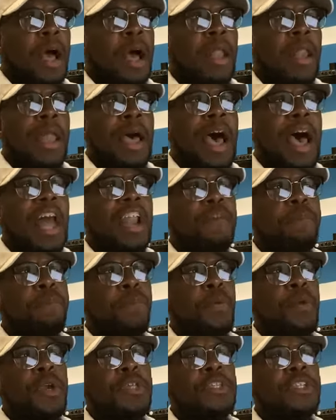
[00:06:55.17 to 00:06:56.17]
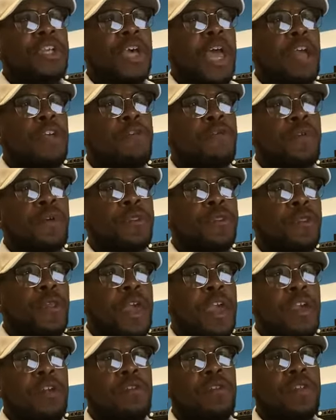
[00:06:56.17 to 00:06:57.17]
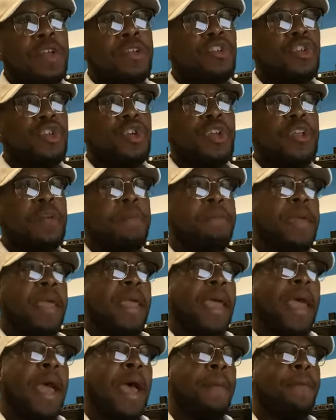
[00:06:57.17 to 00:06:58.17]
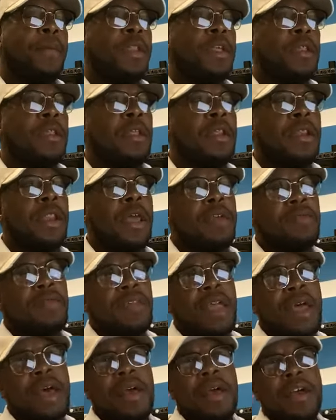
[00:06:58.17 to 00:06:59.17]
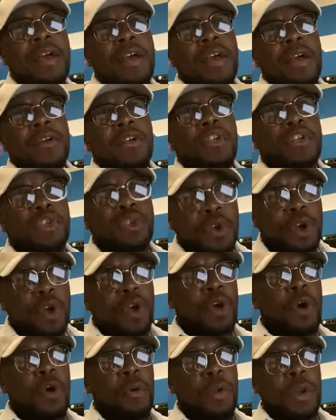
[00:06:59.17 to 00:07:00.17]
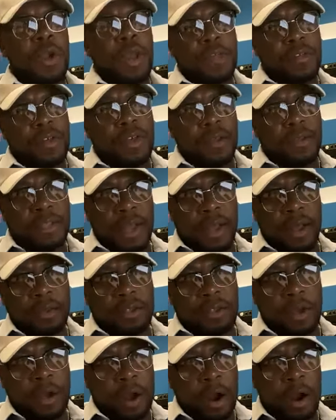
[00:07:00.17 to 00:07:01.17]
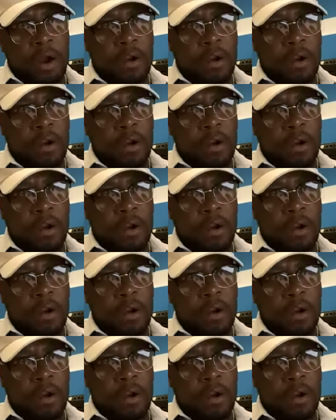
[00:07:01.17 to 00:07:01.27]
a lot of pretext for things that shouldn't be happening. And let's not sugarcoat it. Let's get down to the